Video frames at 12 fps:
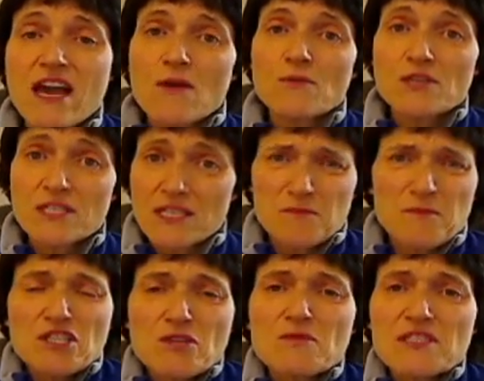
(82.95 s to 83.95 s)
with
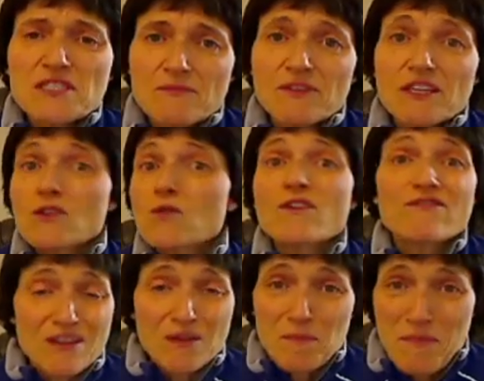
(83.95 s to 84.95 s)
especially with something that we
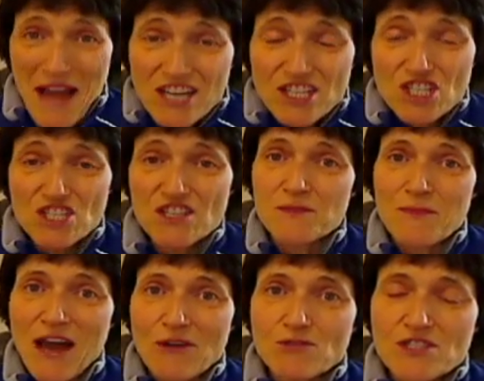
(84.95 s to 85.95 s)
feel passionate
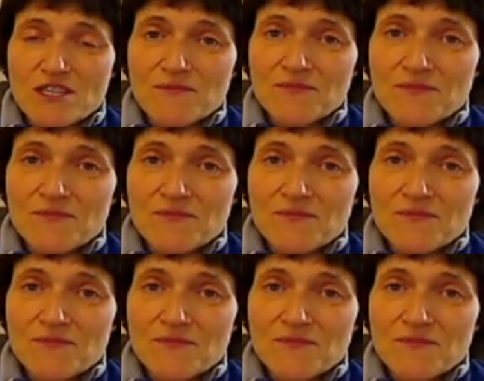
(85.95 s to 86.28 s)
about